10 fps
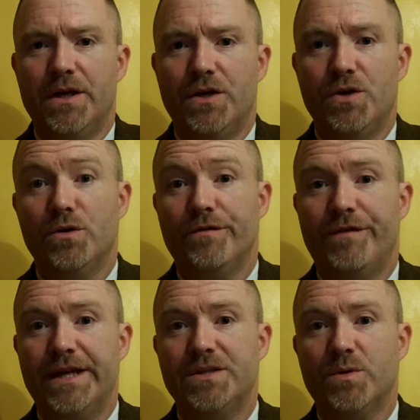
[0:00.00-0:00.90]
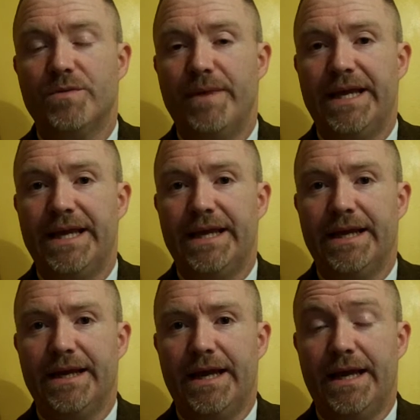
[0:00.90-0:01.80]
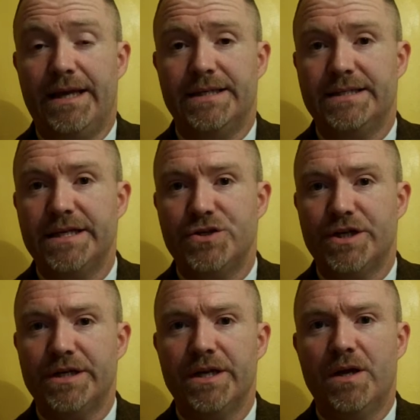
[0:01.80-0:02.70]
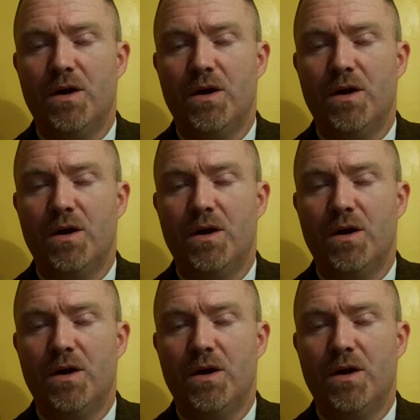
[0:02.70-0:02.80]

you're faced with making a decision,